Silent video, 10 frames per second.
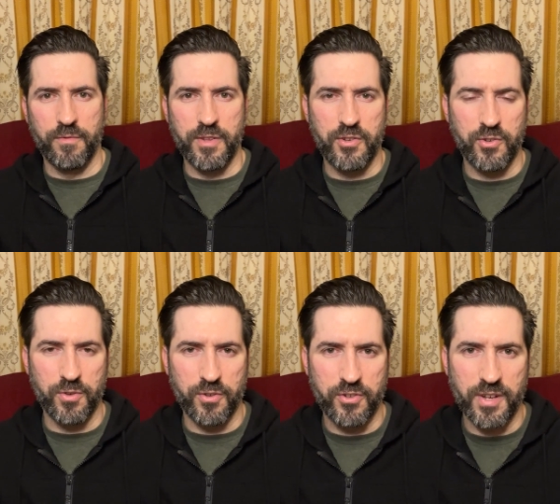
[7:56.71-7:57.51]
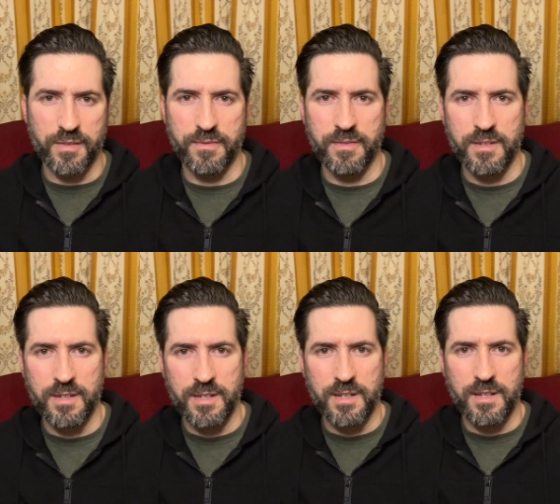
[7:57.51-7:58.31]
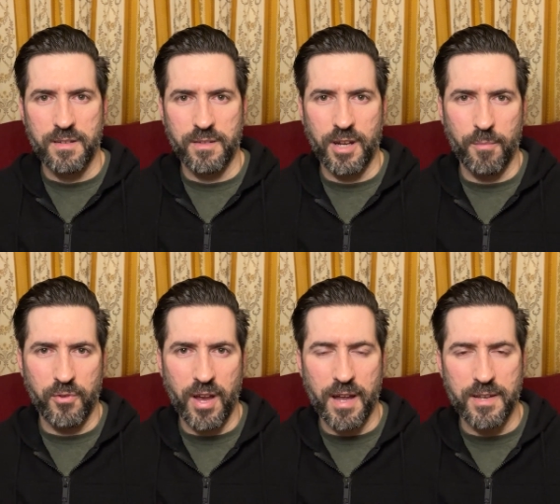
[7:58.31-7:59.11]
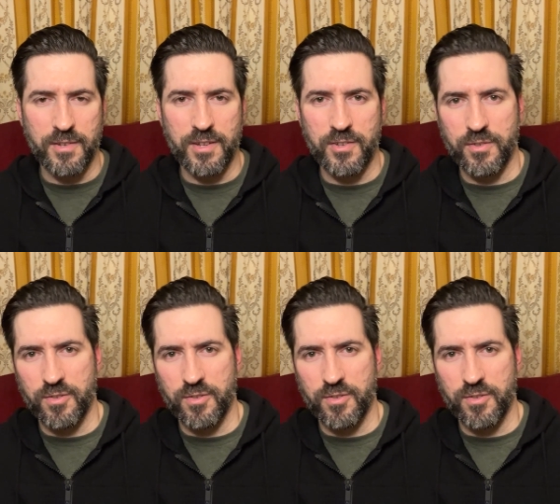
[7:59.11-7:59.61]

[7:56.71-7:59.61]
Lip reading: this sort of stuff comes out is